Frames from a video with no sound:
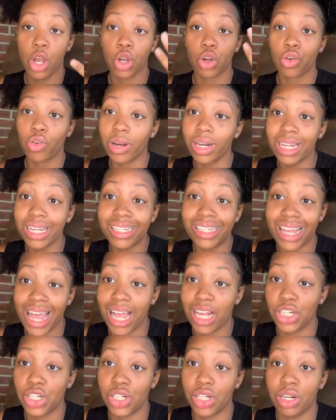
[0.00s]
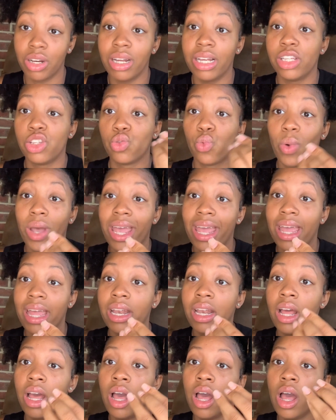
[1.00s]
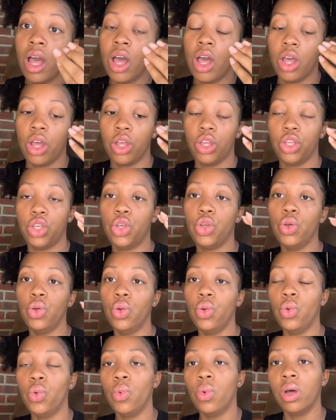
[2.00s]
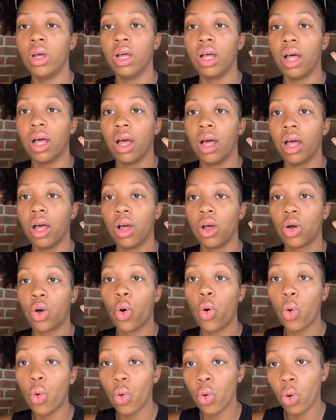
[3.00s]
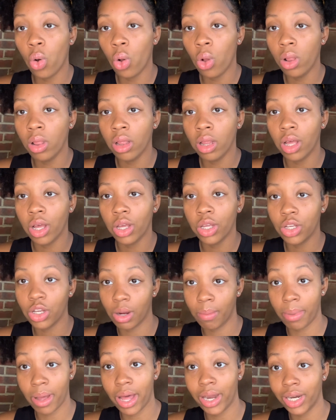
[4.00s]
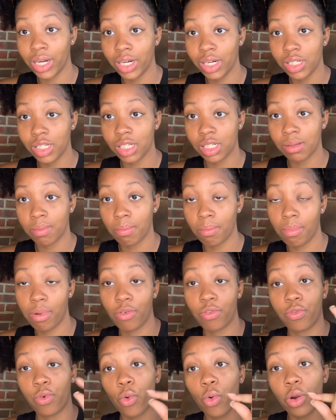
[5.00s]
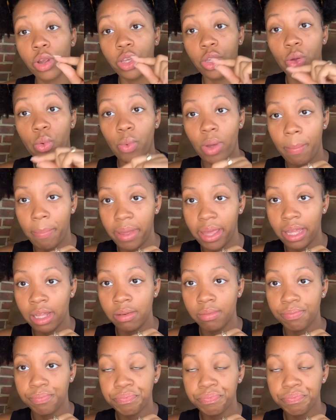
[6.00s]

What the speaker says: Gritty texture is when you cool your butters before you whip it.